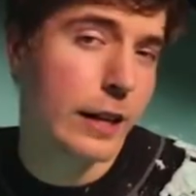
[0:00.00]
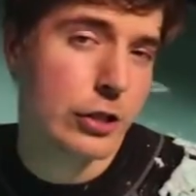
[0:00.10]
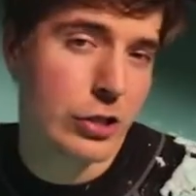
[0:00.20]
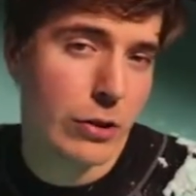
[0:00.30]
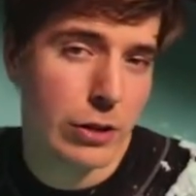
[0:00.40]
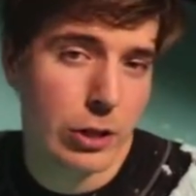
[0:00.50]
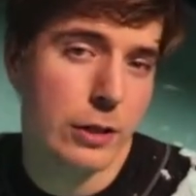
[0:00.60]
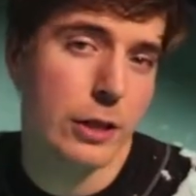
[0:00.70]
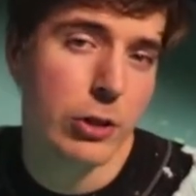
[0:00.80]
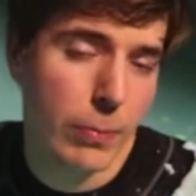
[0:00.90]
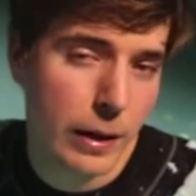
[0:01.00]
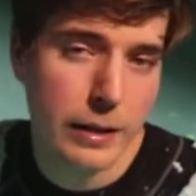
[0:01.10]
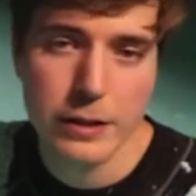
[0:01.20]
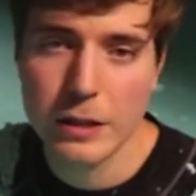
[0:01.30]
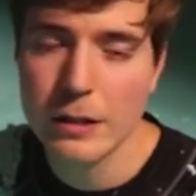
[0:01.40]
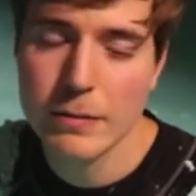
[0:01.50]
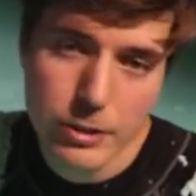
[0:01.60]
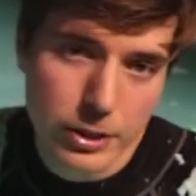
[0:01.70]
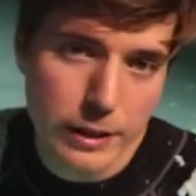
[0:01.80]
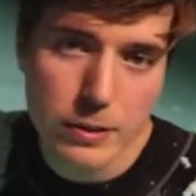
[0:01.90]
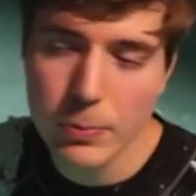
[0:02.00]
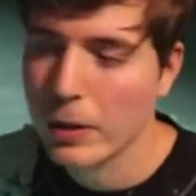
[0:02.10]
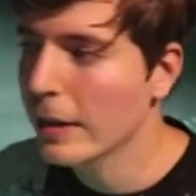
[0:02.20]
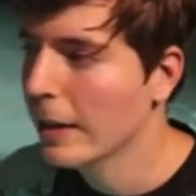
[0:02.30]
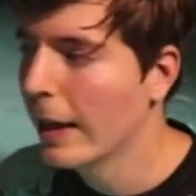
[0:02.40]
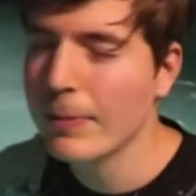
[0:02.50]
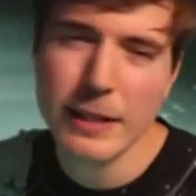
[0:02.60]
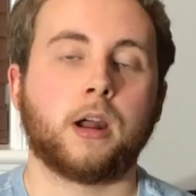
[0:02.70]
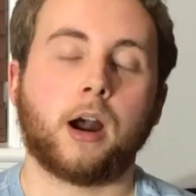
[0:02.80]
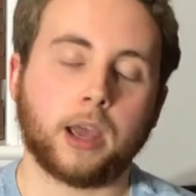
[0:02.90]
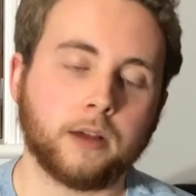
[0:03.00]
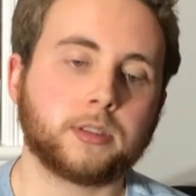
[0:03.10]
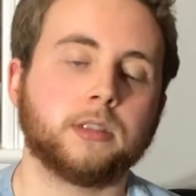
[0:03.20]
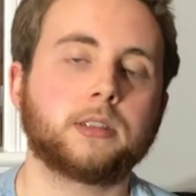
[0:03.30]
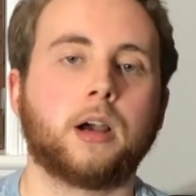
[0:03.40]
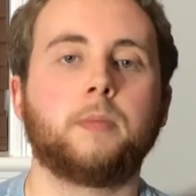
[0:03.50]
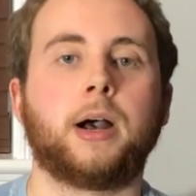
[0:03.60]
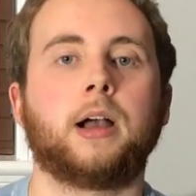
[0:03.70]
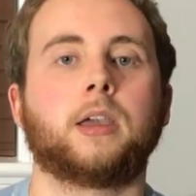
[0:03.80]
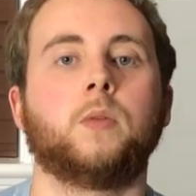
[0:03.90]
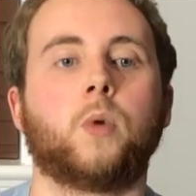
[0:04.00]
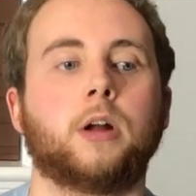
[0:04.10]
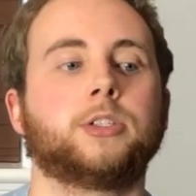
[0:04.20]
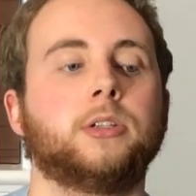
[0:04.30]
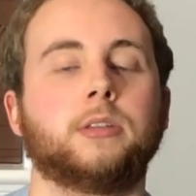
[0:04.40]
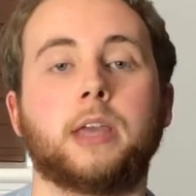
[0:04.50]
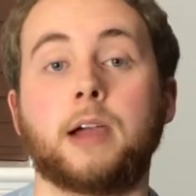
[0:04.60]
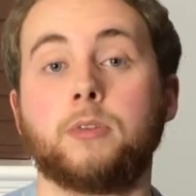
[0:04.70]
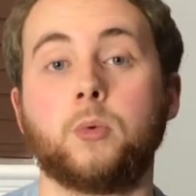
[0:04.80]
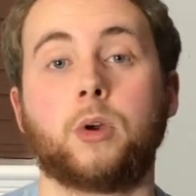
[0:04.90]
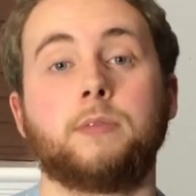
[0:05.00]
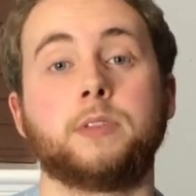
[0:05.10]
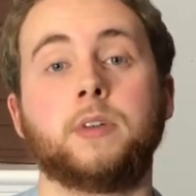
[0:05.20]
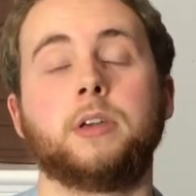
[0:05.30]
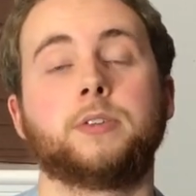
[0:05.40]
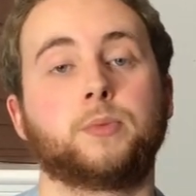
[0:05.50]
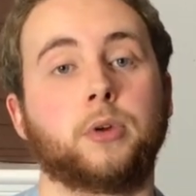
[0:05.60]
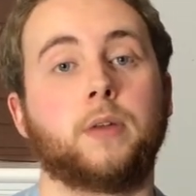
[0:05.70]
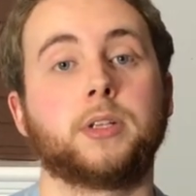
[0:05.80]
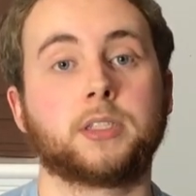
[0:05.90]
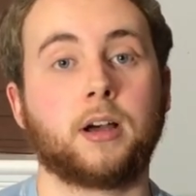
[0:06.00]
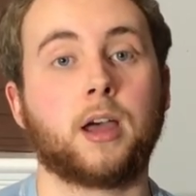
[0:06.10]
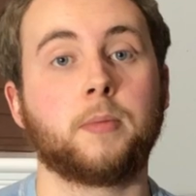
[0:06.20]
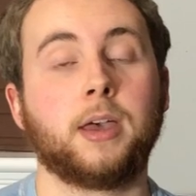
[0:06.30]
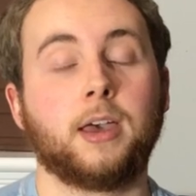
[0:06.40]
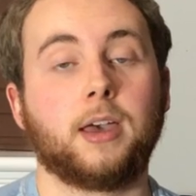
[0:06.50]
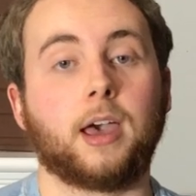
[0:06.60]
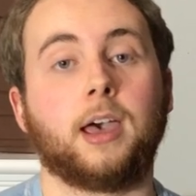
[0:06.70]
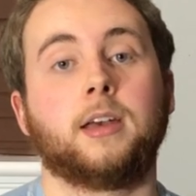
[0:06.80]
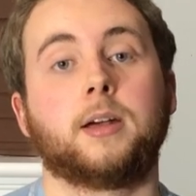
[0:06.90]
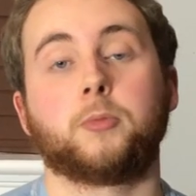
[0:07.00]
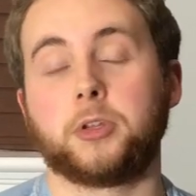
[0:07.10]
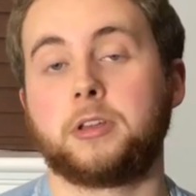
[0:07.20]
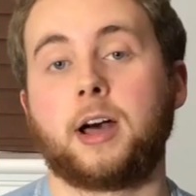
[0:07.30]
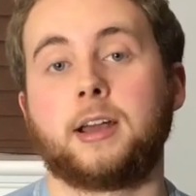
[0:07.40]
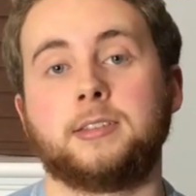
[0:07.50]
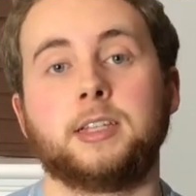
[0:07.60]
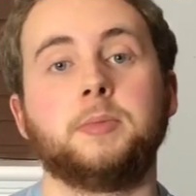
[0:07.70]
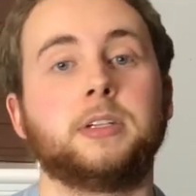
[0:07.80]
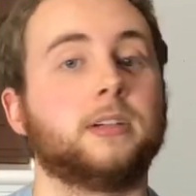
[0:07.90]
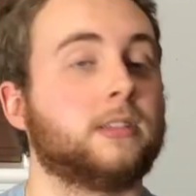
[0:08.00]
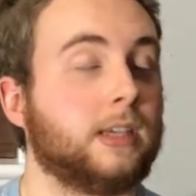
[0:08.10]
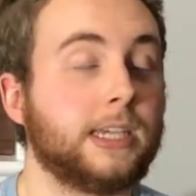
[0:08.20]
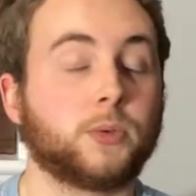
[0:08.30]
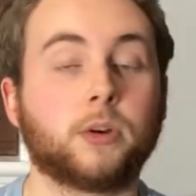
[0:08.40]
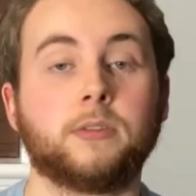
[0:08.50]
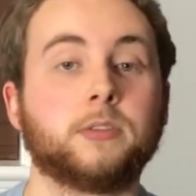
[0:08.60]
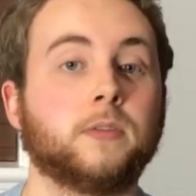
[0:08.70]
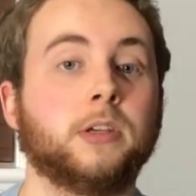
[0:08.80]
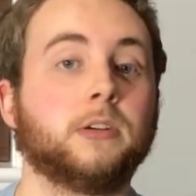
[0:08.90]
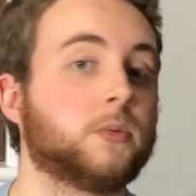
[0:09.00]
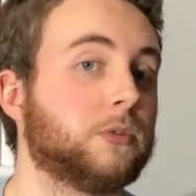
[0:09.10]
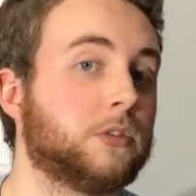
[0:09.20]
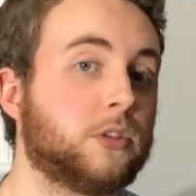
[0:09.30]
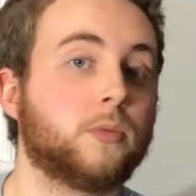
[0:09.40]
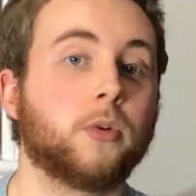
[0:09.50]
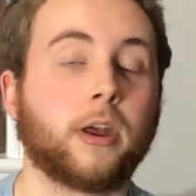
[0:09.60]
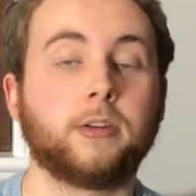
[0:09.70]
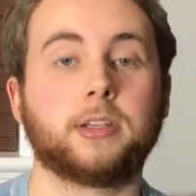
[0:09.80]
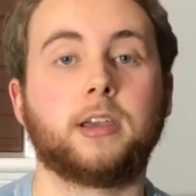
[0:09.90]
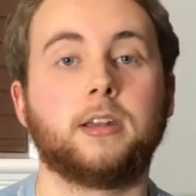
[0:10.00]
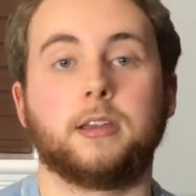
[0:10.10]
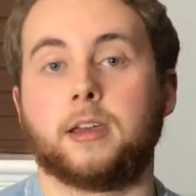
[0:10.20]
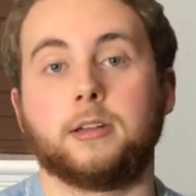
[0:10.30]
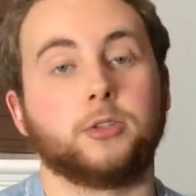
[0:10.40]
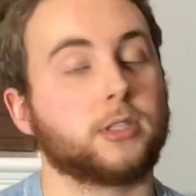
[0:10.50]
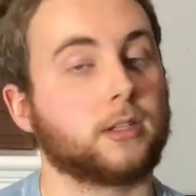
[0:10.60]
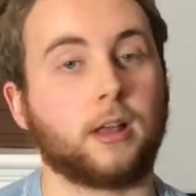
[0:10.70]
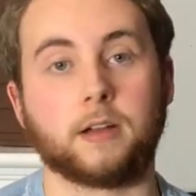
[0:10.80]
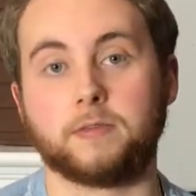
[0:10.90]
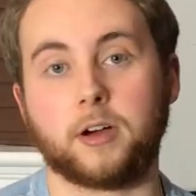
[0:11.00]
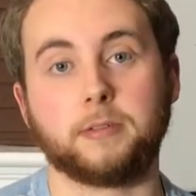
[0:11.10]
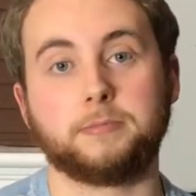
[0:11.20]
and over the top, and I didn't think I'd be interested in watching them. I have since gone back and watched nearly every one of his videos from around this time, and I'm really glad I did because each one of those videos was super entertaining and just a lot of fun.